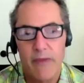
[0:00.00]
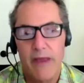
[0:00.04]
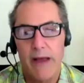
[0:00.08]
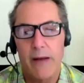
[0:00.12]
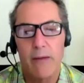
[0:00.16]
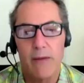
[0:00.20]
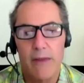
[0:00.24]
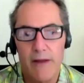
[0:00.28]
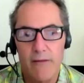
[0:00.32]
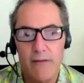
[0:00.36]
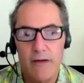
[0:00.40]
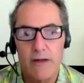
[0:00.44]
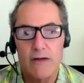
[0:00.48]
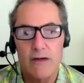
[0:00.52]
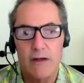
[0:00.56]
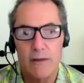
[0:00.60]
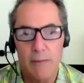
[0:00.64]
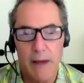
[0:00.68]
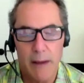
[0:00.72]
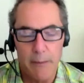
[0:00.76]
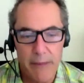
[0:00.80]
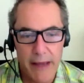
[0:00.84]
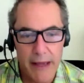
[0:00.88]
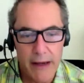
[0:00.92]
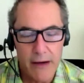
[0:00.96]
I will never turn
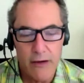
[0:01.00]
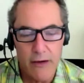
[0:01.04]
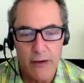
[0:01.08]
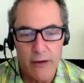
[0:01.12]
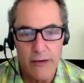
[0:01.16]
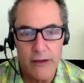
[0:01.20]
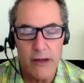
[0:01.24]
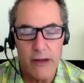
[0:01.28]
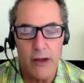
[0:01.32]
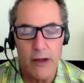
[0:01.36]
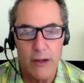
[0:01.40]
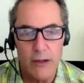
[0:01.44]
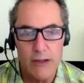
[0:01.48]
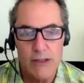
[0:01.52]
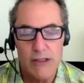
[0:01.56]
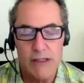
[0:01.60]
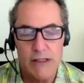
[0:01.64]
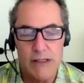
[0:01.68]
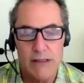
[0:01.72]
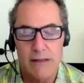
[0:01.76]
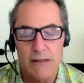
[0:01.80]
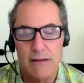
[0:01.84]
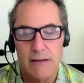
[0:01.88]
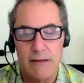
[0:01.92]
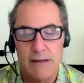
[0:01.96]
my back on the
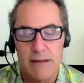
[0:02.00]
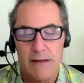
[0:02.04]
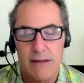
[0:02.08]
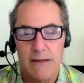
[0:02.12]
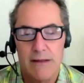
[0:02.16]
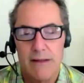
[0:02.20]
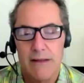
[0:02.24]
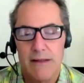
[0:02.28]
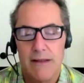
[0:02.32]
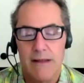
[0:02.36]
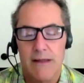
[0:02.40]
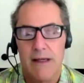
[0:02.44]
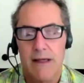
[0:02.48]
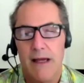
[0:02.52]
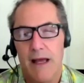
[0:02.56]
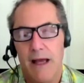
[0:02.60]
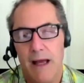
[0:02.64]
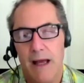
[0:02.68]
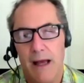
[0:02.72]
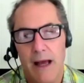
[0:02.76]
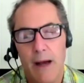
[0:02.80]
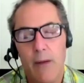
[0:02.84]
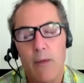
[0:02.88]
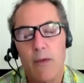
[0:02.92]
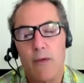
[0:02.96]
ocean.
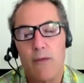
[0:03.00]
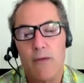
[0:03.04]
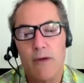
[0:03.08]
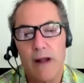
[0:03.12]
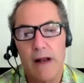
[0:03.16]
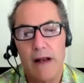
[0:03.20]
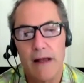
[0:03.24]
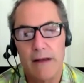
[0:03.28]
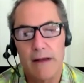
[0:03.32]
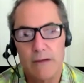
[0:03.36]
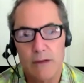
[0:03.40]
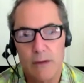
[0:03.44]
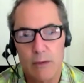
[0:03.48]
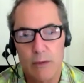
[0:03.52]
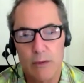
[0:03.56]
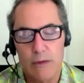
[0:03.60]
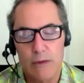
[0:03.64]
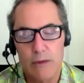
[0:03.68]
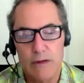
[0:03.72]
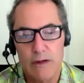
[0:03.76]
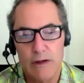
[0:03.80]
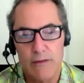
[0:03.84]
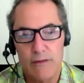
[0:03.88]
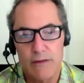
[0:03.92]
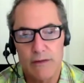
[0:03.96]
I will realize that all
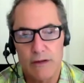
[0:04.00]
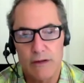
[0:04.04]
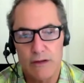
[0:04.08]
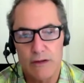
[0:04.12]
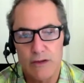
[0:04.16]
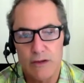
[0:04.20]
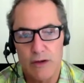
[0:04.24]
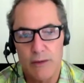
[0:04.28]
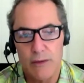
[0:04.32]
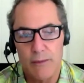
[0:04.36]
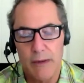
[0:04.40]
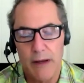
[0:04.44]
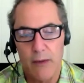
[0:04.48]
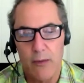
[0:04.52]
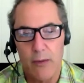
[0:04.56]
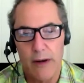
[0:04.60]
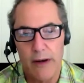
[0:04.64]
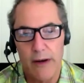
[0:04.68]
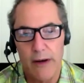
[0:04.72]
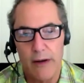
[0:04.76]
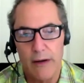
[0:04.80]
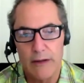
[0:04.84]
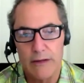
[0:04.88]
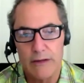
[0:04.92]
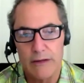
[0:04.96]
surfers are joined by
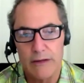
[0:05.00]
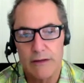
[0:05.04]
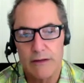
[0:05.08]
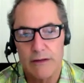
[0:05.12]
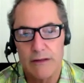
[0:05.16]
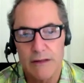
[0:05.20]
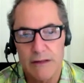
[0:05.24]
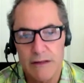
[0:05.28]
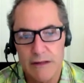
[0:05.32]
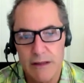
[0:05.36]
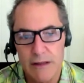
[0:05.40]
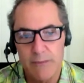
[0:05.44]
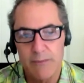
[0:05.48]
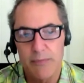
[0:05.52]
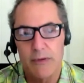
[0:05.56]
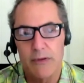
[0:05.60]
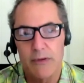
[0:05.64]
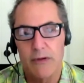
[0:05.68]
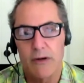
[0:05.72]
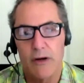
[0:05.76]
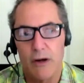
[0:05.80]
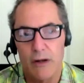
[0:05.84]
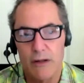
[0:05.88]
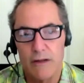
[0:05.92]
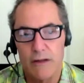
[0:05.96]
one ocean. Just
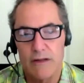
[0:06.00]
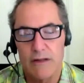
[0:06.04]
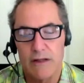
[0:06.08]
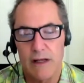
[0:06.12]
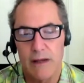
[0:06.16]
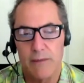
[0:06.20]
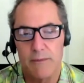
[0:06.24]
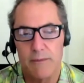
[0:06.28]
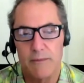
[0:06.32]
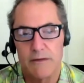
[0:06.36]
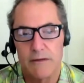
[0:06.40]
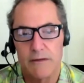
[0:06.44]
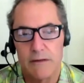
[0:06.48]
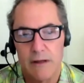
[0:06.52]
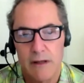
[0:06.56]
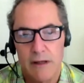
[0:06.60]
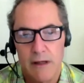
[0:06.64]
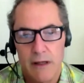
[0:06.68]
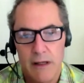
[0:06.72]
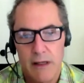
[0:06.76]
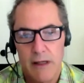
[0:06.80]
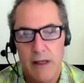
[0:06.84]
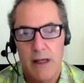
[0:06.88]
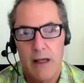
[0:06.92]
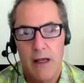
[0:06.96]
simple concepts
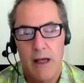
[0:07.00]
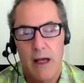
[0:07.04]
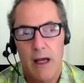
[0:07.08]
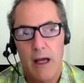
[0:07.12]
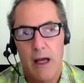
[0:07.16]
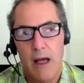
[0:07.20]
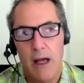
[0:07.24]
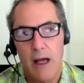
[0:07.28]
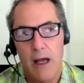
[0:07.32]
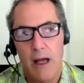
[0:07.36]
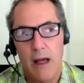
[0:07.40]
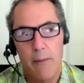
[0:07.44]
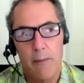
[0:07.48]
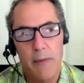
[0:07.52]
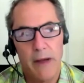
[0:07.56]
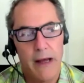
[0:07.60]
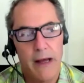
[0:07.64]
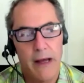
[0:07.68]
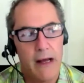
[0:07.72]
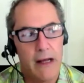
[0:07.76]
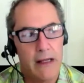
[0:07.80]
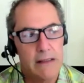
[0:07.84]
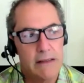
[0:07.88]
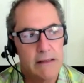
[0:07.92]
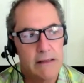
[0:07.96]
uh,
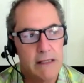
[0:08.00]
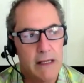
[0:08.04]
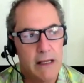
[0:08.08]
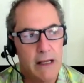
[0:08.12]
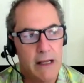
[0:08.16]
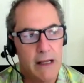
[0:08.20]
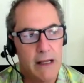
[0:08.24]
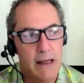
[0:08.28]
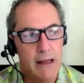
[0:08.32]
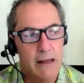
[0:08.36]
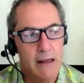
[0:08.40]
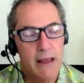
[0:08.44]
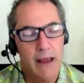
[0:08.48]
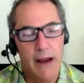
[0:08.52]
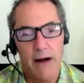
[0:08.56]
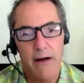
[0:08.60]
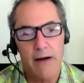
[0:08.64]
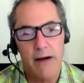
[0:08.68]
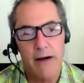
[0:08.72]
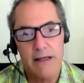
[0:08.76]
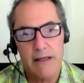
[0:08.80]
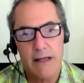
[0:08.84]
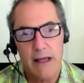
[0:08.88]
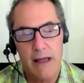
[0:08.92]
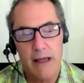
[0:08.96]
about uh,
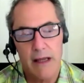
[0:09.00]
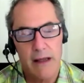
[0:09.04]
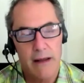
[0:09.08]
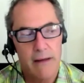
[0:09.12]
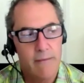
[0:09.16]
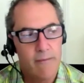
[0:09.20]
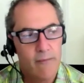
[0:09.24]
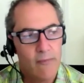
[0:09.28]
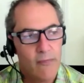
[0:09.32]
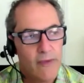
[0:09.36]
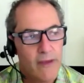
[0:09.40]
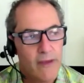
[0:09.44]
character